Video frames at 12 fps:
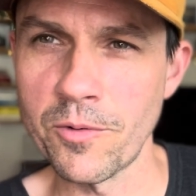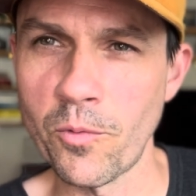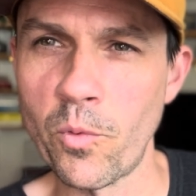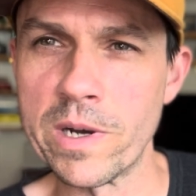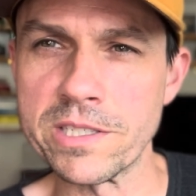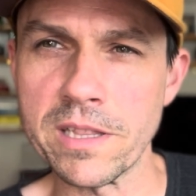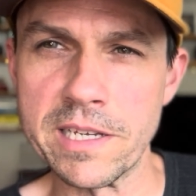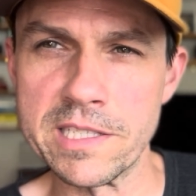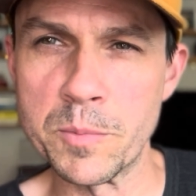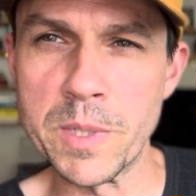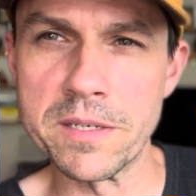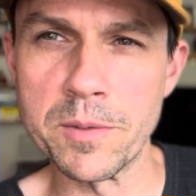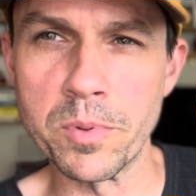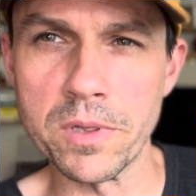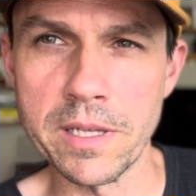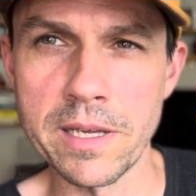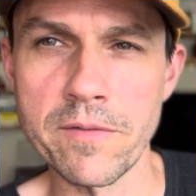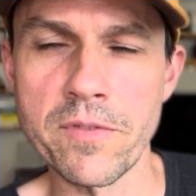which leads me to
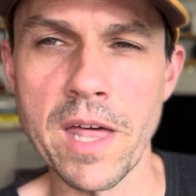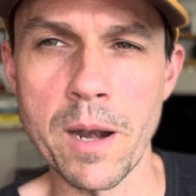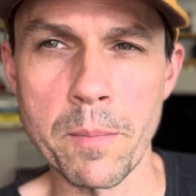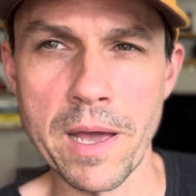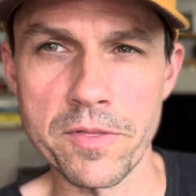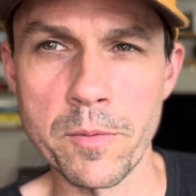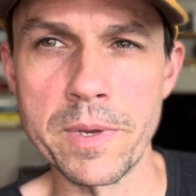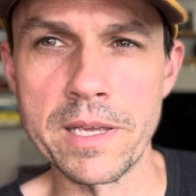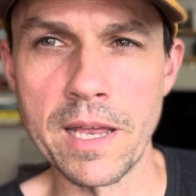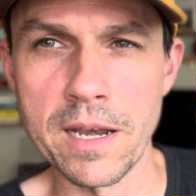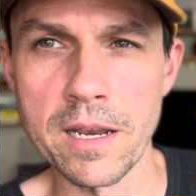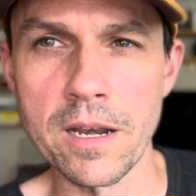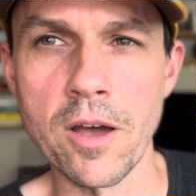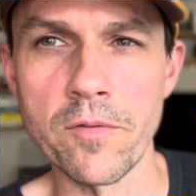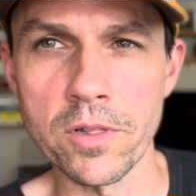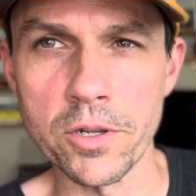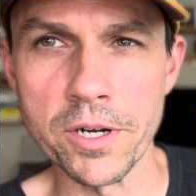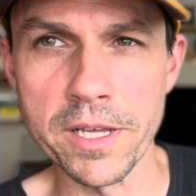believe that I'm at the beginning of
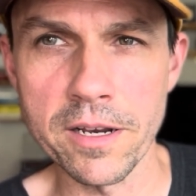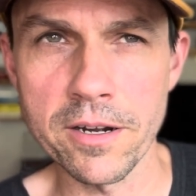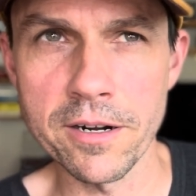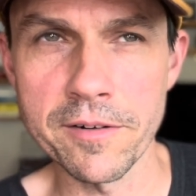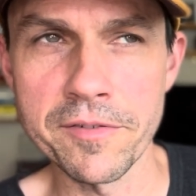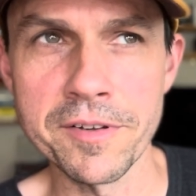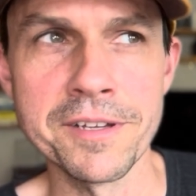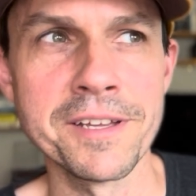a learning curve,